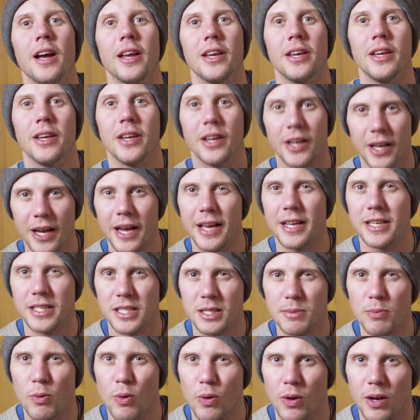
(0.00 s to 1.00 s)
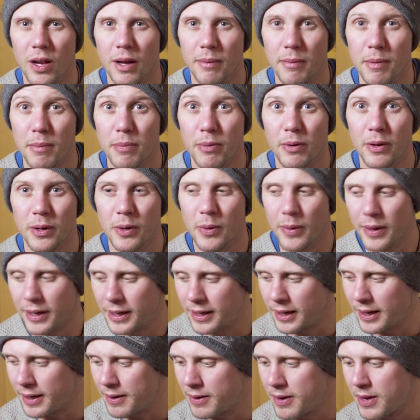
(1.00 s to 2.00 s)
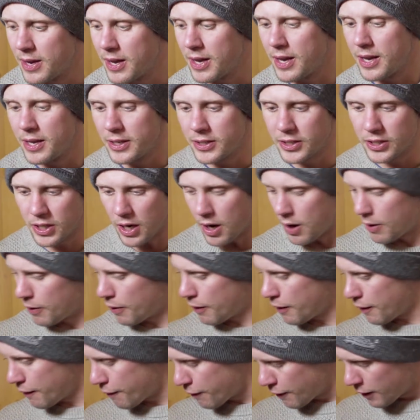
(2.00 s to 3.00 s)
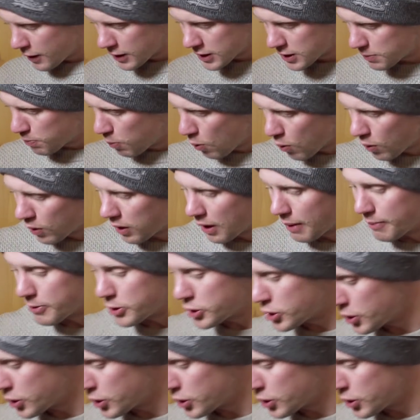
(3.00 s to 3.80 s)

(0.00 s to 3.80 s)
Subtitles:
you get into sport climbing pretty quickly. So the first sport climbing